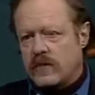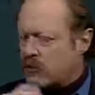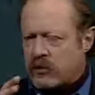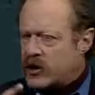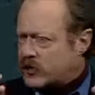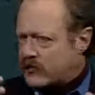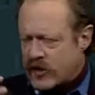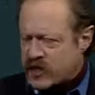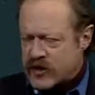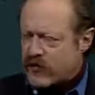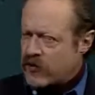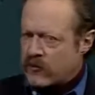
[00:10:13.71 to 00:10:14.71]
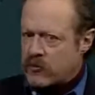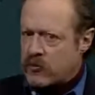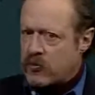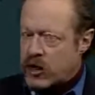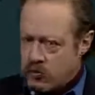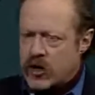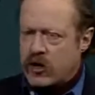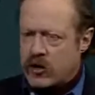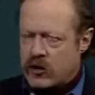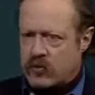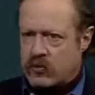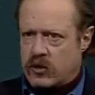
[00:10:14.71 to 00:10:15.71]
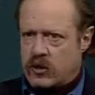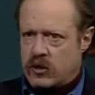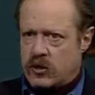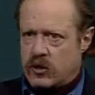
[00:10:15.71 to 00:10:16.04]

in a way that's very different from the way we know the world.